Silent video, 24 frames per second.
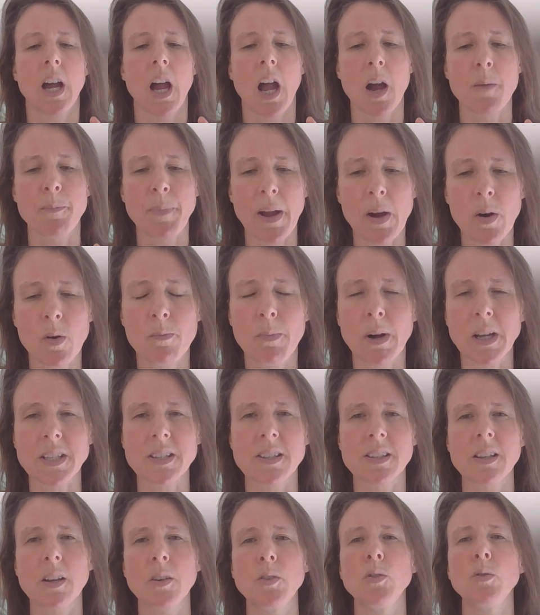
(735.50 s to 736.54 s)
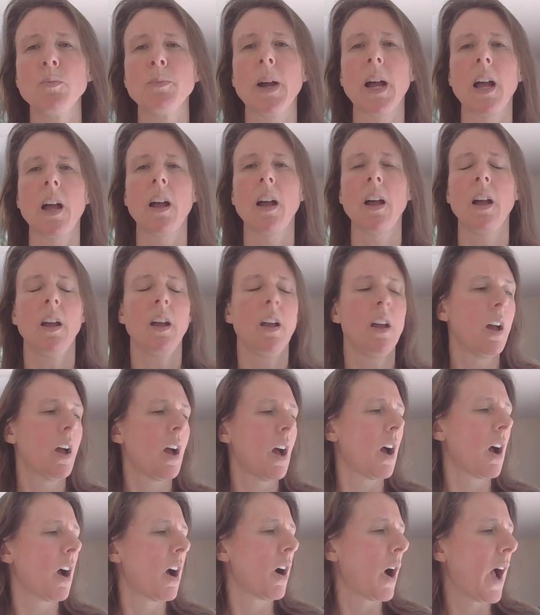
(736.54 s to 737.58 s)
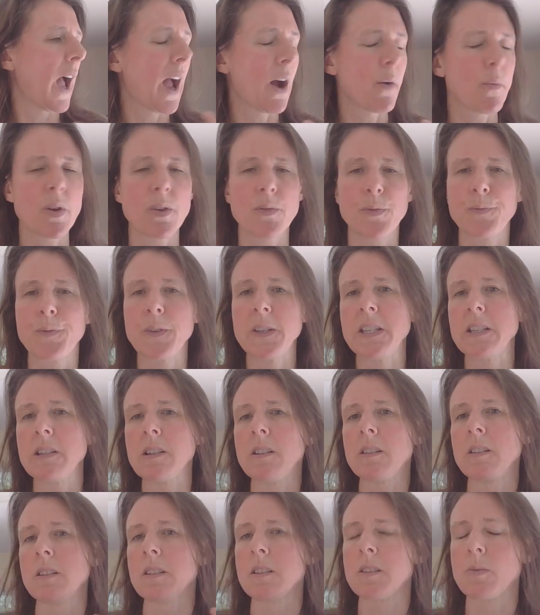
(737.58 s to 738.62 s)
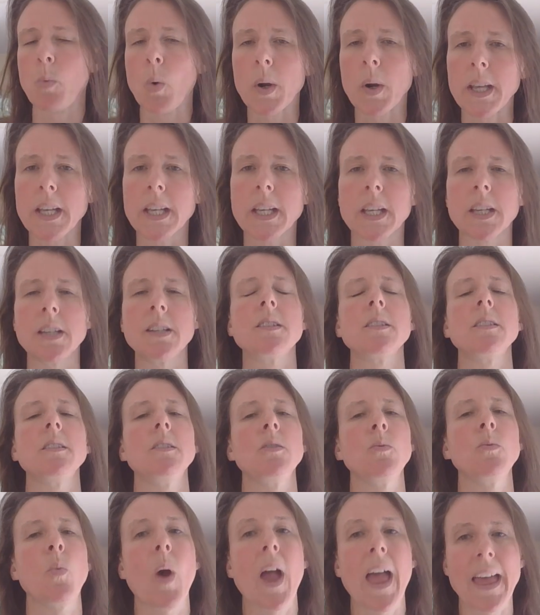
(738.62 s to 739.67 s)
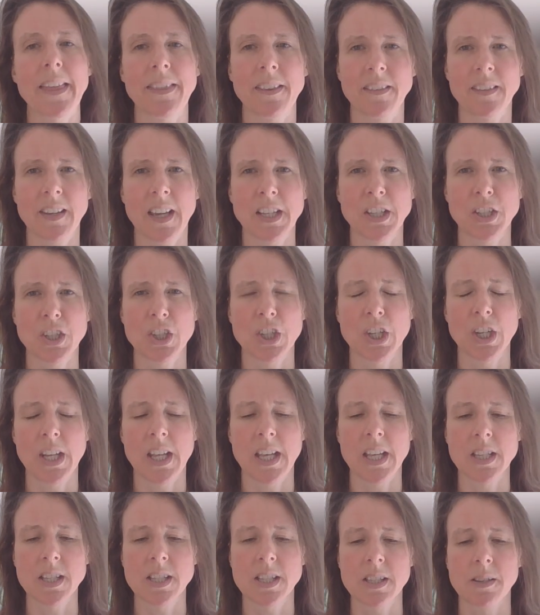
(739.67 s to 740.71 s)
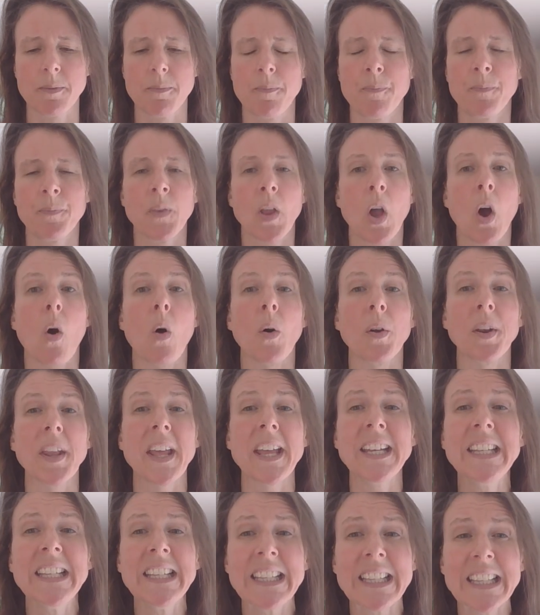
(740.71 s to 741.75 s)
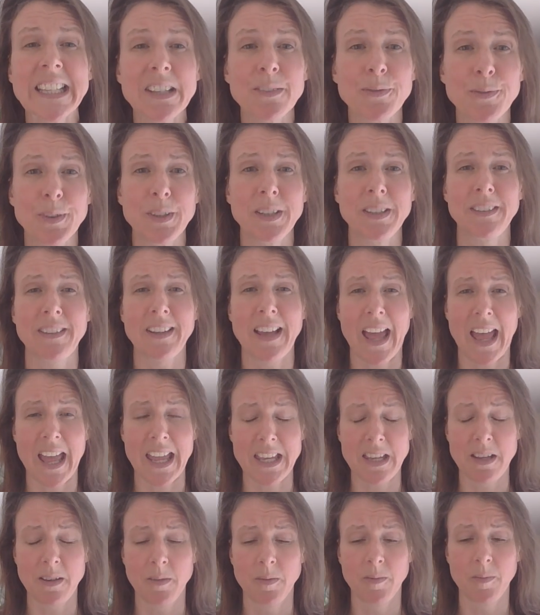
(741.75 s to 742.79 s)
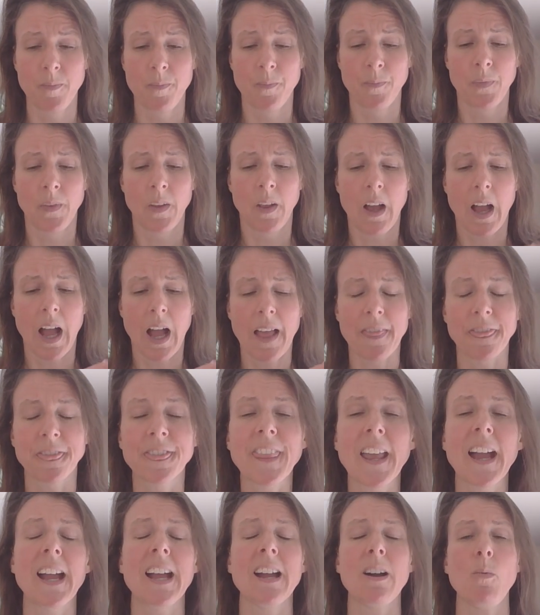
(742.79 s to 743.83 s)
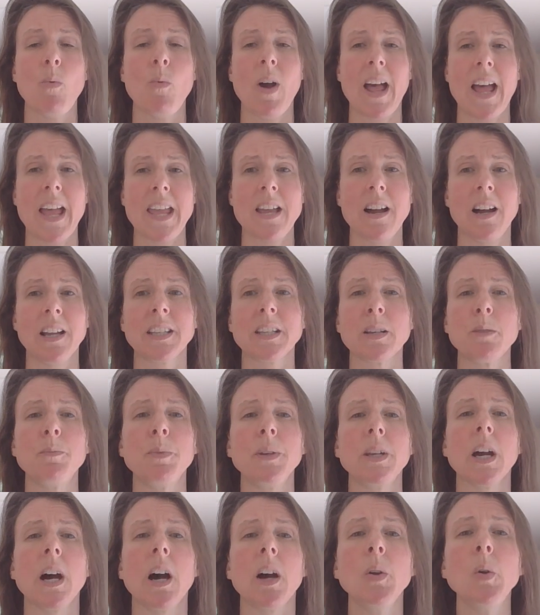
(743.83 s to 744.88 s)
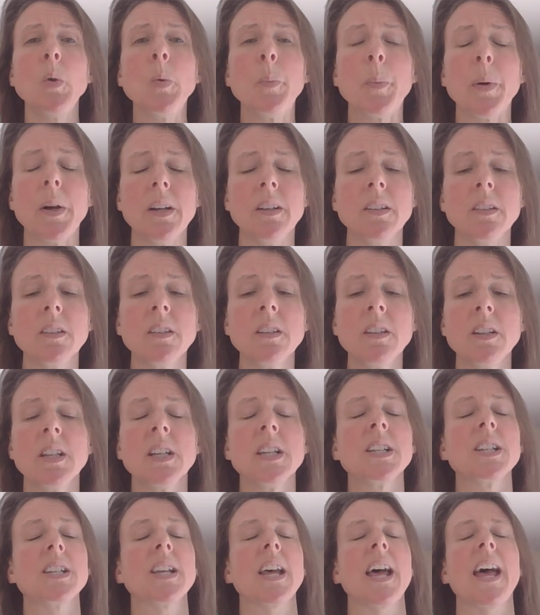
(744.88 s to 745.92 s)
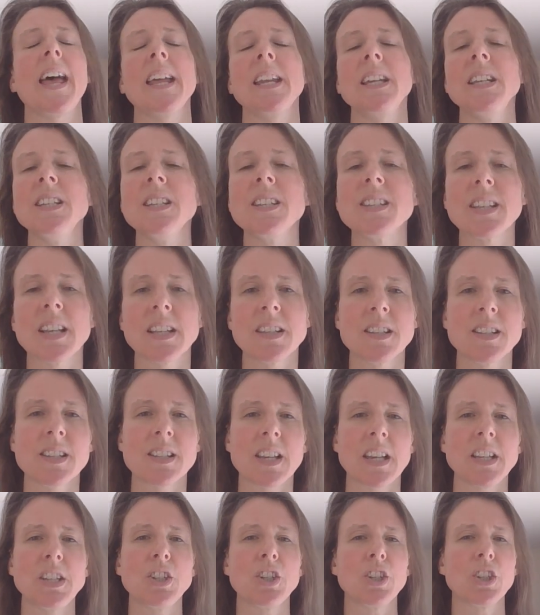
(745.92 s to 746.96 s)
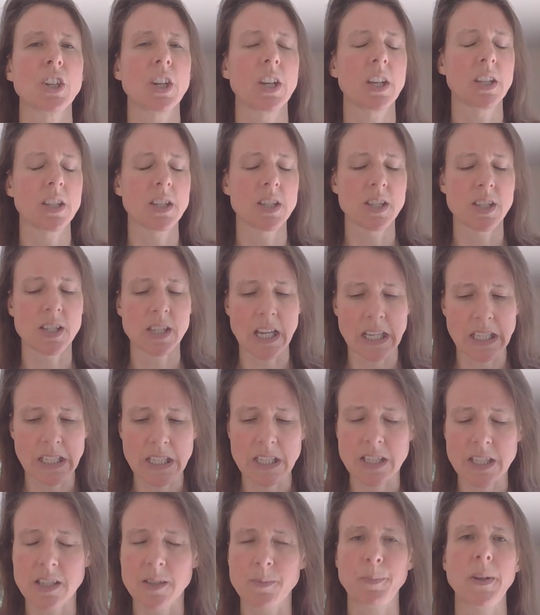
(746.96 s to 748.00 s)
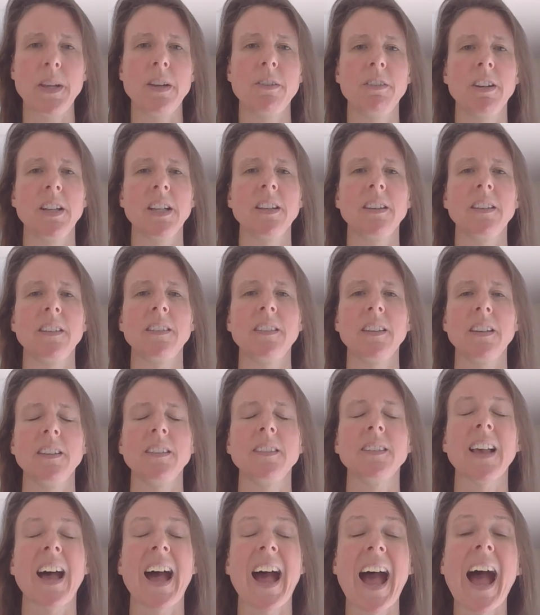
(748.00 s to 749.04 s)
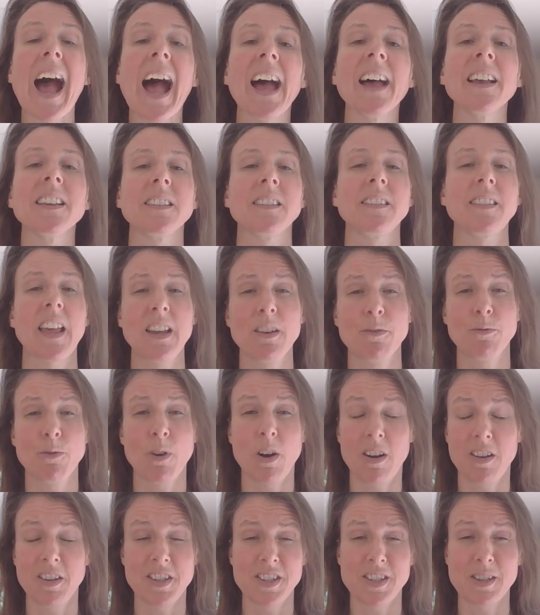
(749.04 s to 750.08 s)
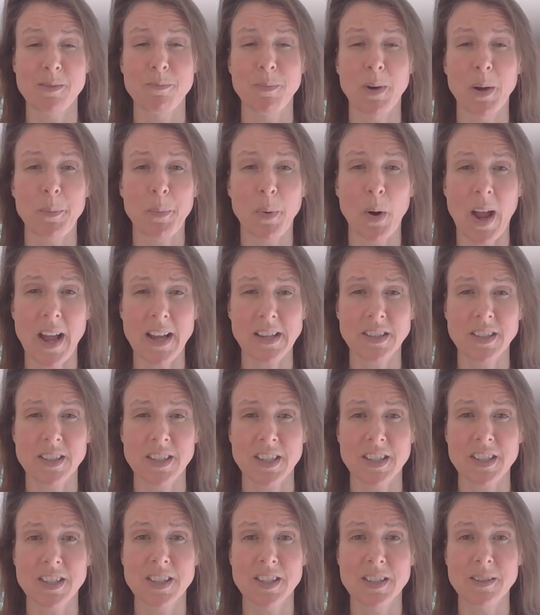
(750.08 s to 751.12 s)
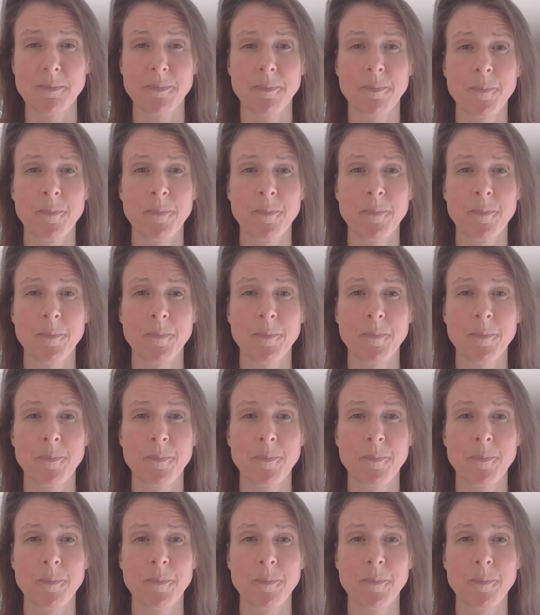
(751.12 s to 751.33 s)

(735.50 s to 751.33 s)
about my soma, how it feels, what it can do, where the tension is on any given day. And that way I can be open to any sensations and experiences as they arise in my practice.